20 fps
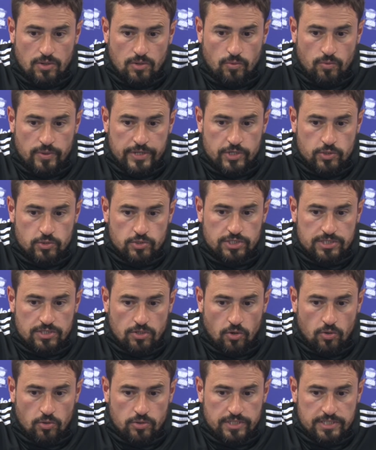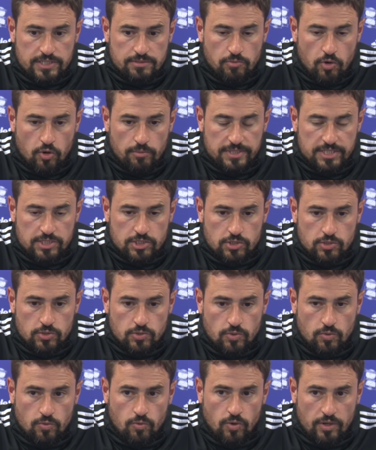we used all these moments
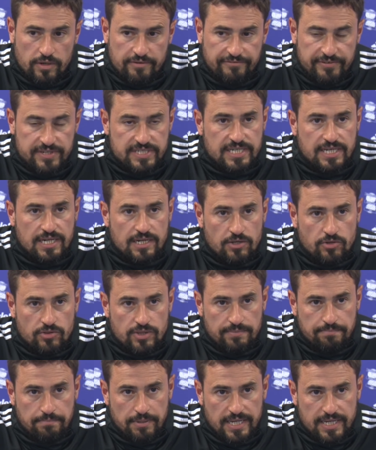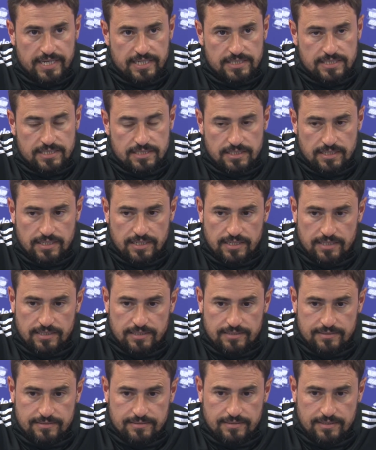to work physically on the players
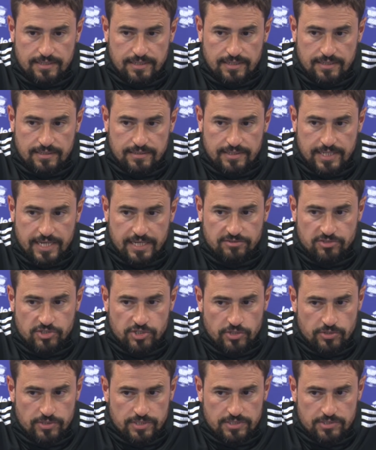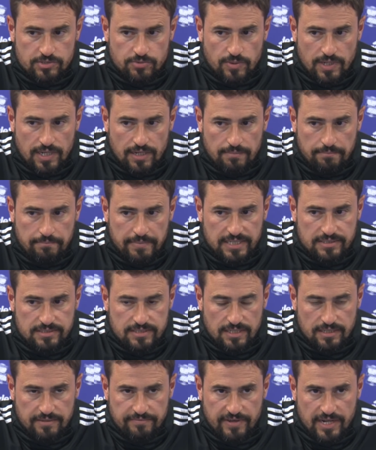and they endured as well
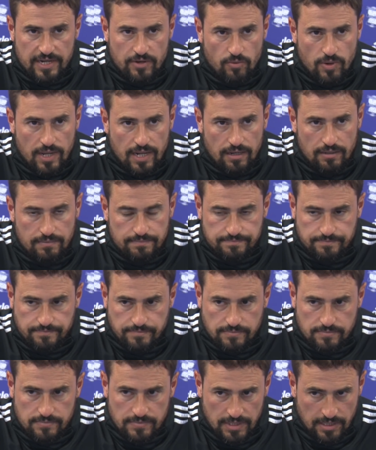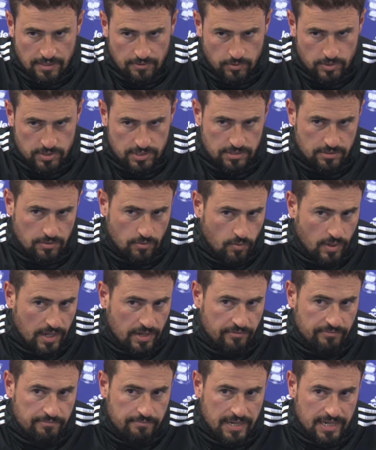mentally very well. There was one
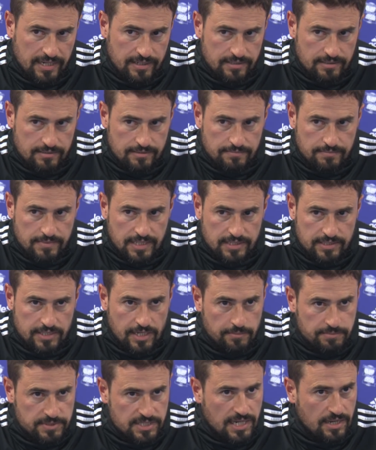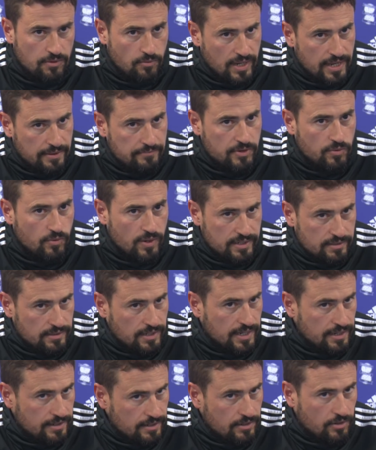of my doubts how every one
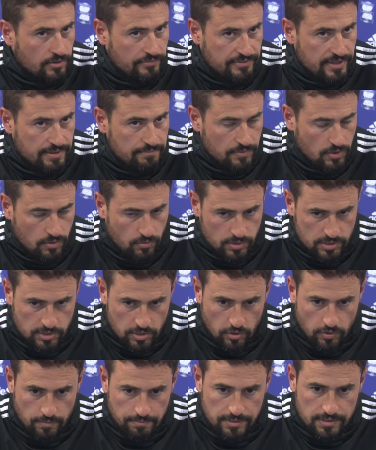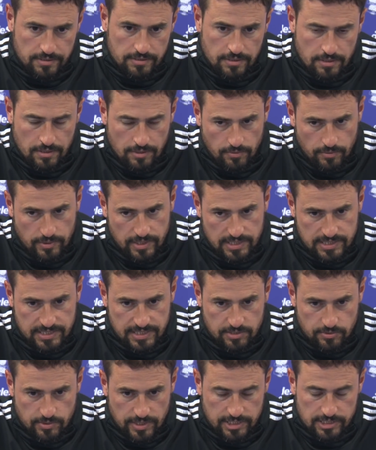of them would cope with this
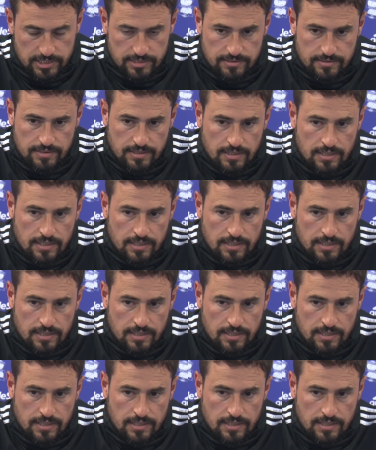situation.